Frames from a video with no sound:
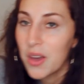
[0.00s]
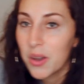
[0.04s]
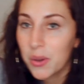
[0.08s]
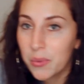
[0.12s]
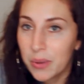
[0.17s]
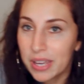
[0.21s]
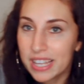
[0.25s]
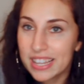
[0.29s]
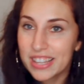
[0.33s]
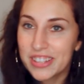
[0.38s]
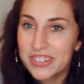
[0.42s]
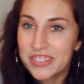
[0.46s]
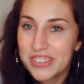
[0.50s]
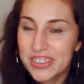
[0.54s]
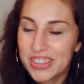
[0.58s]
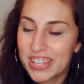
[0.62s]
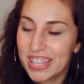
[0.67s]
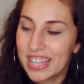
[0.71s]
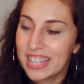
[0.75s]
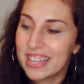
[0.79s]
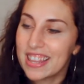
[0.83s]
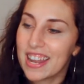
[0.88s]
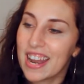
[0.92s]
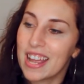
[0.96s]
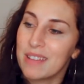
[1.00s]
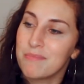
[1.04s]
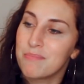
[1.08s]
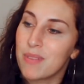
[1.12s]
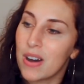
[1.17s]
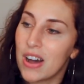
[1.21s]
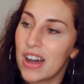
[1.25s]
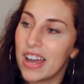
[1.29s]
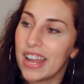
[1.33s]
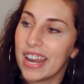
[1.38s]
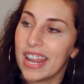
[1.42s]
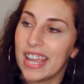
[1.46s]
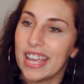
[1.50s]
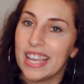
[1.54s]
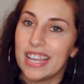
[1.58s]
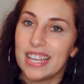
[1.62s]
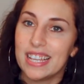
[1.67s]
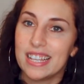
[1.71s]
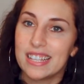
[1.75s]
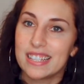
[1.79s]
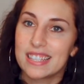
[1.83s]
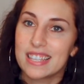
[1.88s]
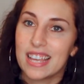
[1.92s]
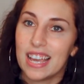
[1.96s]
Quick little thing that I bought
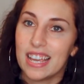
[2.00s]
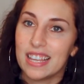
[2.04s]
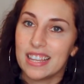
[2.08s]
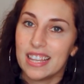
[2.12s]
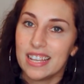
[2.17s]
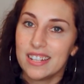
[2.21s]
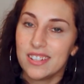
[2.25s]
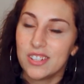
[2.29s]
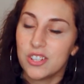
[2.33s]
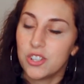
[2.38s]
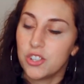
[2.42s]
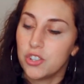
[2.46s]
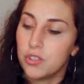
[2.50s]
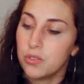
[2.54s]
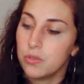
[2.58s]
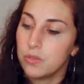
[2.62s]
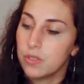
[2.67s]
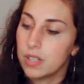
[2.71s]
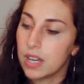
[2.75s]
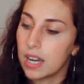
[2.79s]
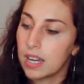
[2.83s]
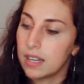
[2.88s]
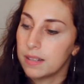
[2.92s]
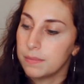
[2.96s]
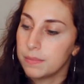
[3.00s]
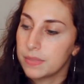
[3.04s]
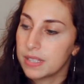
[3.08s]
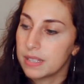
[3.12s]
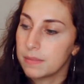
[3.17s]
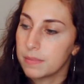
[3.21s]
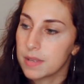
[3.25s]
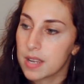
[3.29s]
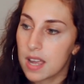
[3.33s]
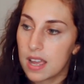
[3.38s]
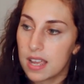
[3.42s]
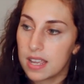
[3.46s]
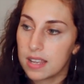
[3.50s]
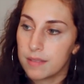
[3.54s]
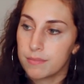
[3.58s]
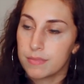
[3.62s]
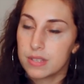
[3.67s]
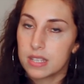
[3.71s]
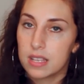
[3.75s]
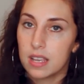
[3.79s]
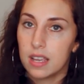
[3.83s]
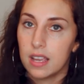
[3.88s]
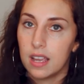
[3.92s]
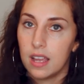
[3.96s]
is I like to chew gum
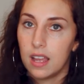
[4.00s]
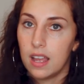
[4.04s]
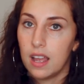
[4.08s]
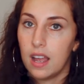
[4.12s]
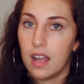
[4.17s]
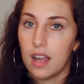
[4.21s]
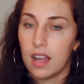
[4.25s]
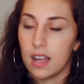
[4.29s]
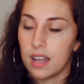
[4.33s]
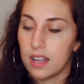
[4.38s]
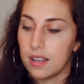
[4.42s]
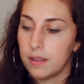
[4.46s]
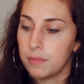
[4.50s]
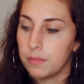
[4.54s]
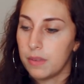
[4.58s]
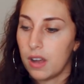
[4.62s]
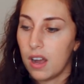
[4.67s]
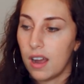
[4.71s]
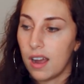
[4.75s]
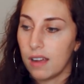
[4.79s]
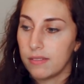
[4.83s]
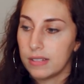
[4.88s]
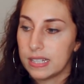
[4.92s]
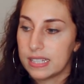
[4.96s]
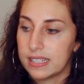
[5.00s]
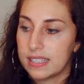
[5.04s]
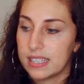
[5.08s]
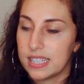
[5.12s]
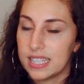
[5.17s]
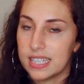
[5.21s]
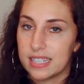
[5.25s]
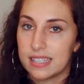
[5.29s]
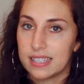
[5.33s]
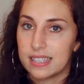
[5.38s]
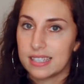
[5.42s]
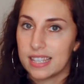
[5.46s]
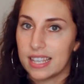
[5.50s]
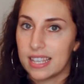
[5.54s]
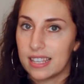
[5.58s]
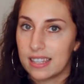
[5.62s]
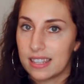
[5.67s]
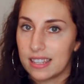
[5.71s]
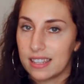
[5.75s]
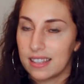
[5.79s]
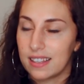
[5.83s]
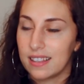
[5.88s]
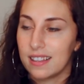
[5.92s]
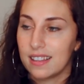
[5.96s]
sometimes. Obviously it's like
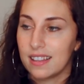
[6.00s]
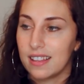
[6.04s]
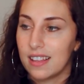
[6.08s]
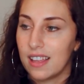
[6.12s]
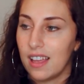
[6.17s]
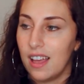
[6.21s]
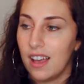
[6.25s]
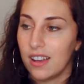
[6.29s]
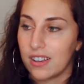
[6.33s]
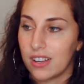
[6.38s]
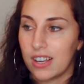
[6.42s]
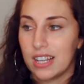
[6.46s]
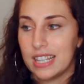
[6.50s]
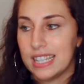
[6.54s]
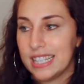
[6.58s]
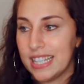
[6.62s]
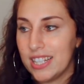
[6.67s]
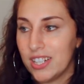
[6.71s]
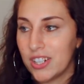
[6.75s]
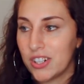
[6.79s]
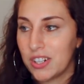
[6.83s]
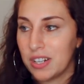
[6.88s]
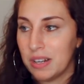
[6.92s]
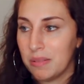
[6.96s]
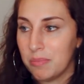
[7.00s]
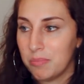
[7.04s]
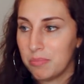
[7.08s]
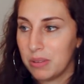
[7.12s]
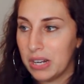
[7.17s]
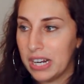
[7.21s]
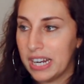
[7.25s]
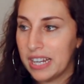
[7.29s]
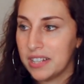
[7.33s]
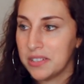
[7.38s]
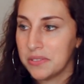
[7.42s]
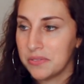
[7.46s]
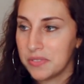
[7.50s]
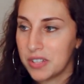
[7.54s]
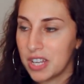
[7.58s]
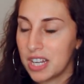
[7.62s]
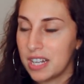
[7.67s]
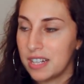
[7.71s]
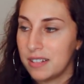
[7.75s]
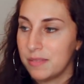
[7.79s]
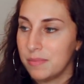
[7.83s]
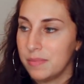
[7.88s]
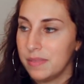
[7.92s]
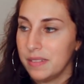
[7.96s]
a cleaner brand of
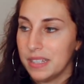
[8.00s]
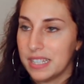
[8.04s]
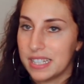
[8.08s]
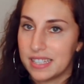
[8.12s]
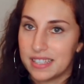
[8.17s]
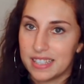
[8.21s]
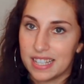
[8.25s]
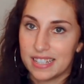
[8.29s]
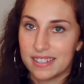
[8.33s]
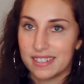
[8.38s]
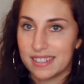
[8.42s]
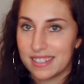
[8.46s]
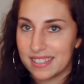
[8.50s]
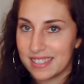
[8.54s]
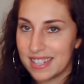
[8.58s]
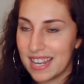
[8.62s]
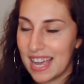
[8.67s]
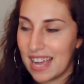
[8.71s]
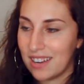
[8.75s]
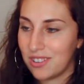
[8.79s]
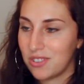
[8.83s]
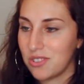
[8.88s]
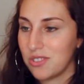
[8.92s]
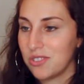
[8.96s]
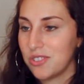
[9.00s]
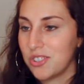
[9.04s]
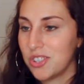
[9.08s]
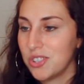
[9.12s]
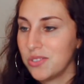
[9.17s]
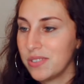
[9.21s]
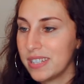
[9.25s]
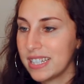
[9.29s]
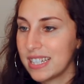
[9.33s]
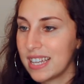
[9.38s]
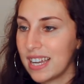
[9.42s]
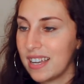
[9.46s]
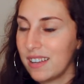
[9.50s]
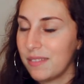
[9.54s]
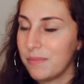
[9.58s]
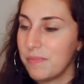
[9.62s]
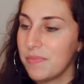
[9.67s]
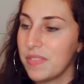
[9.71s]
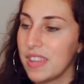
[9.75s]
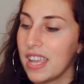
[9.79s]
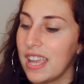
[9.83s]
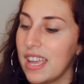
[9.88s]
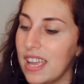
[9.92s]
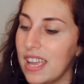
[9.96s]
gum. It says it's natural chewing gum.